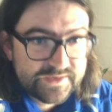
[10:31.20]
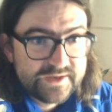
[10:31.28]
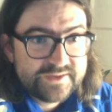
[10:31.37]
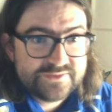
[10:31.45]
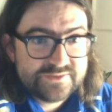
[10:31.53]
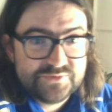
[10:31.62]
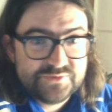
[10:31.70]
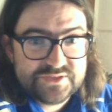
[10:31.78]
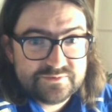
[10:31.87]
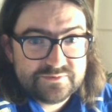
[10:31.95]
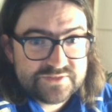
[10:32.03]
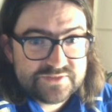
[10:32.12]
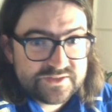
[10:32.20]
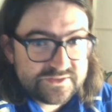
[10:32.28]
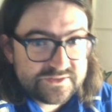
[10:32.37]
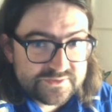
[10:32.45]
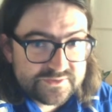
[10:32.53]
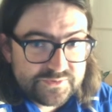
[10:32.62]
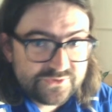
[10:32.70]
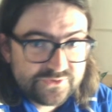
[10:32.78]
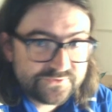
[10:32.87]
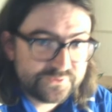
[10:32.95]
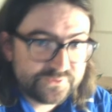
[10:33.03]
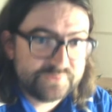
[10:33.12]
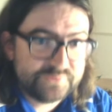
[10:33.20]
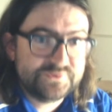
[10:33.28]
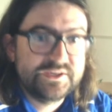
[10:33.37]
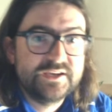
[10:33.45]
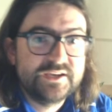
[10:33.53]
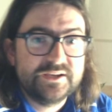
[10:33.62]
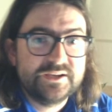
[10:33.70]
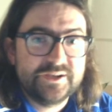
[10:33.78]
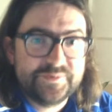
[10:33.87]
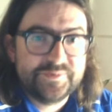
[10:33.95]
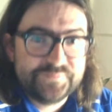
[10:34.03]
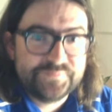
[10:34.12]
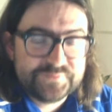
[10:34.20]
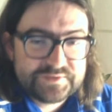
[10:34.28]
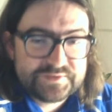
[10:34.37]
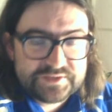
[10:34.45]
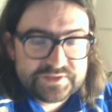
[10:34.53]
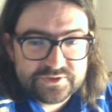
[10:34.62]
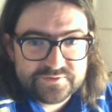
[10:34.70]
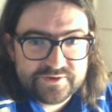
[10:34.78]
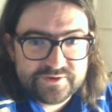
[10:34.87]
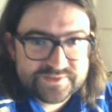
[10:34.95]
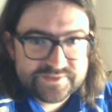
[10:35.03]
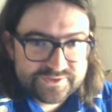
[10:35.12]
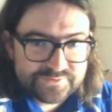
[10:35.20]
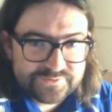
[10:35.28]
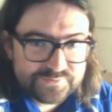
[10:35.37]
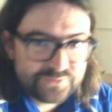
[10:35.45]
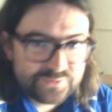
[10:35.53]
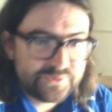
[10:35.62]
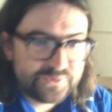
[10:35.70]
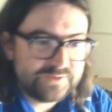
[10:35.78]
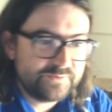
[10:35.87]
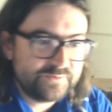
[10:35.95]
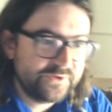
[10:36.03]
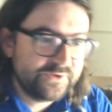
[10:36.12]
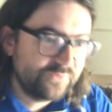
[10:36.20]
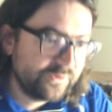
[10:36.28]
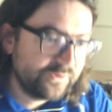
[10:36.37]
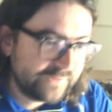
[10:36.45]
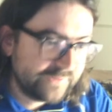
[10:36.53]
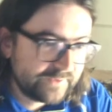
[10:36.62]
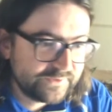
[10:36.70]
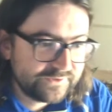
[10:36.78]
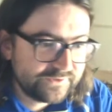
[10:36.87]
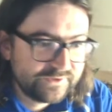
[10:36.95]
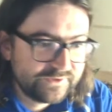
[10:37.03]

It's a museum of design. It's beautiful. It was um, it includes various items bequeathed by the royal family.